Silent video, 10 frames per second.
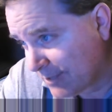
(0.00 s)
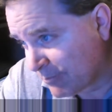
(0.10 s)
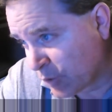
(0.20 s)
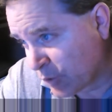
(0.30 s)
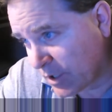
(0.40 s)

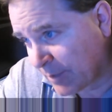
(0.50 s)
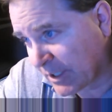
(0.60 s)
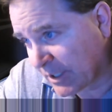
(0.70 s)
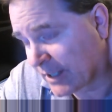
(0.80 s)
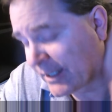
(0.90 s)
Bruce R.
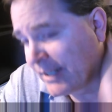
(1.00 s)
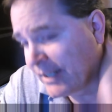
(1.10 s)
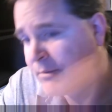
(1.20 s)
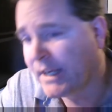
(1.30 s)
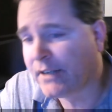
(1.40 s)
McConkie
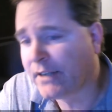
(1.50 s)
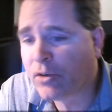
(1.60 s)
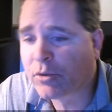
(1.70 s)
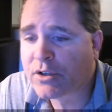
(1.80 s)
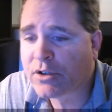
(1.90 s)
has made
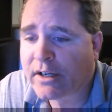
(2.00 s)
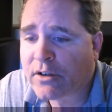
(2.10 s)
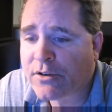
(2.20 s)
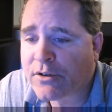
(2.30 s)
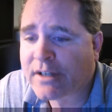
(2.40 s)
numerous
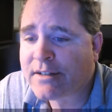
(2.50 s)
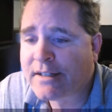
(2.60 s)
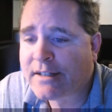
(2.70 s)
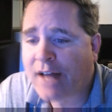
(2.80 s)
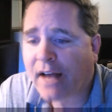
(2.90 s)
errors because
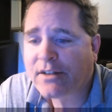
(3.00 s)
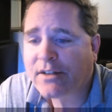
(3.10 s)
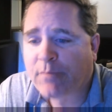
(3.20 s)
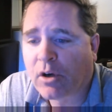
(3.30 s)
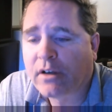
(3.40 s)
he's not
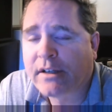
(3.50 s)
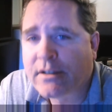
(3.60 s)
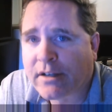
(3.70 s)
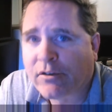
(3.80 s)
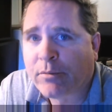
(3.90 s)
as smart
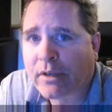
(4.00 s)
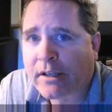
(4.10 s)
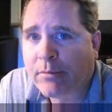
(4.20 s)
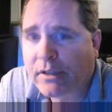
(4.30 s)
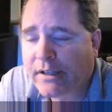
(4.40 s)
as
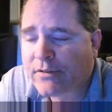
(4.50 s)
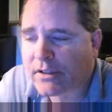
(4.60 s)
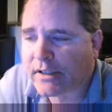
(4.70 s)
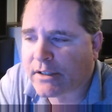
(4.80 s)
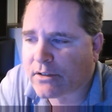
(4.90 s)
everybody believes
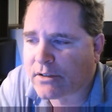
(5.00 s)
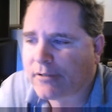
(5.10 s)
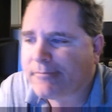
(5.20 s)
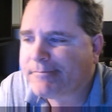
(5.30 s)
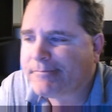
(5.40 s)
he is.
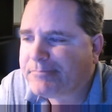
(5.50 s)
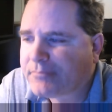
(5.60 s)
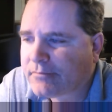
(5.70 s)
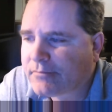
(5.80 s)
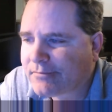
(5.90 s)

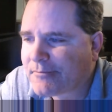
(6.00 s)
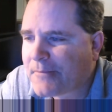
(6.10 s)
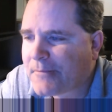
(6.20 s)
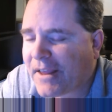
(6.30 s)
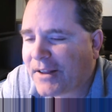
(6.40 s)

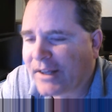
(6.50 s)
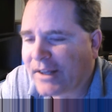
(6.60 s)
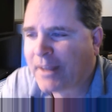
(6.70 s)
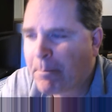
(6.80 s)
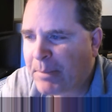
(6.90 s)

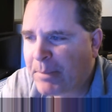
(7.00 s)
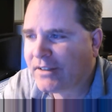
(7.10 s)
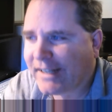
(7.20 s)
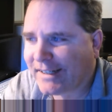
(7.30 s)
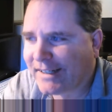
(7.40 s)
Like the
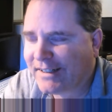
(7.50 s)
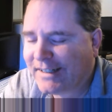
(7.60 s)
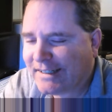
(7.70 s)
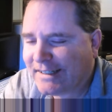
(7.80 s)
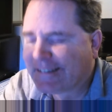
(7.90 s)
building.
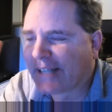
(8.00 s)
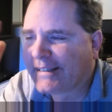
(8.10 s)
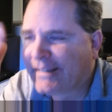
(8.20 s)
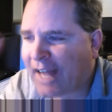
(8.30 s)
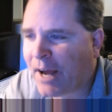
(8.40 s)
It's the
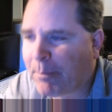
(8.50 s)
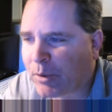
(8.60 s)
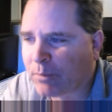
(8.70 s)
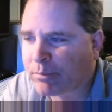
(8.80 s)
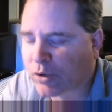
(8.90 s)

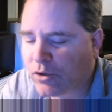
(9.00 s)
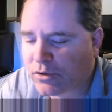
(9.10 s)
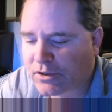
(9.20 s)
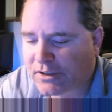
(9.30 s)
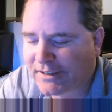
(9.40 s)
temple,
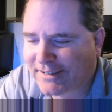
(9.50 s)
Bruce.